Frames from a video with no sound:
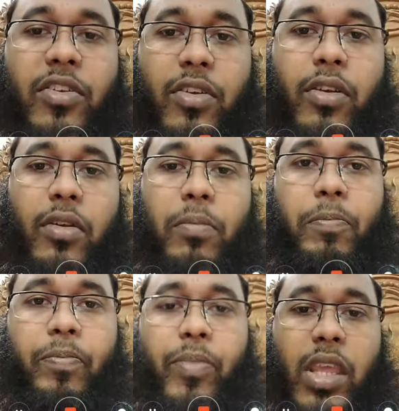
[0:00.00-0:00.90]
you
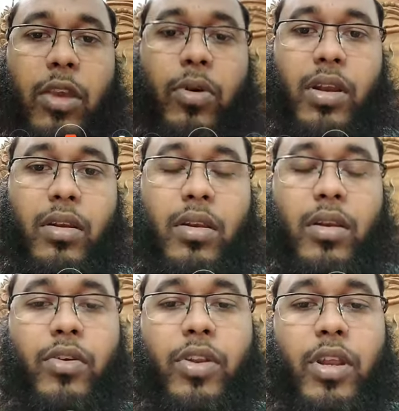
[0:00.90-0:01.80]
can continue
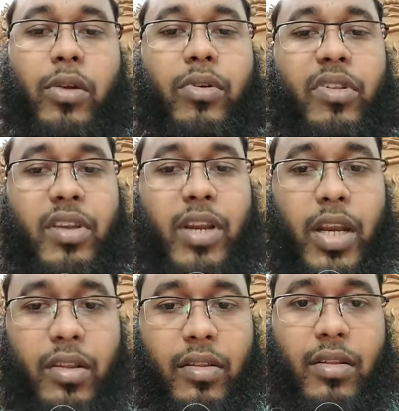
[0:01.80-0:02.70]
your studies
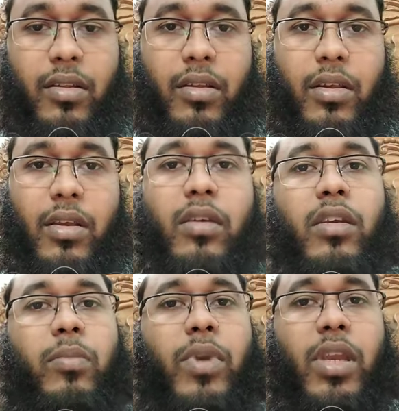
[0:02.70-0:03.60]
keeping in
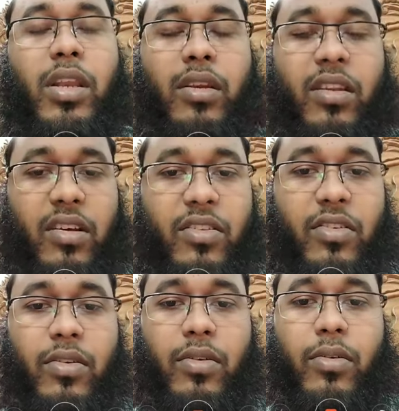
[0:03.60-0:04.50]
touch
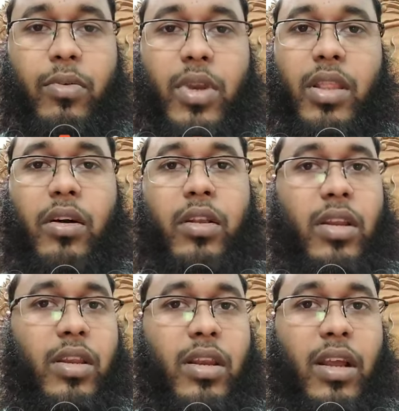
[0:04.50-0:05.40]
with the online
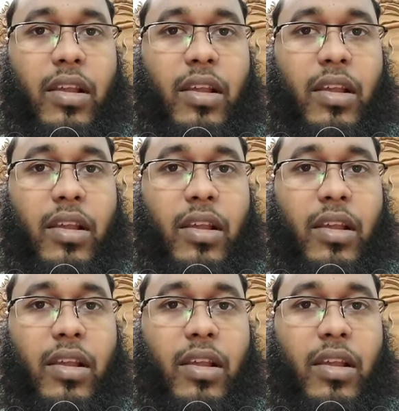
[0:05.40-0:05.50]
classes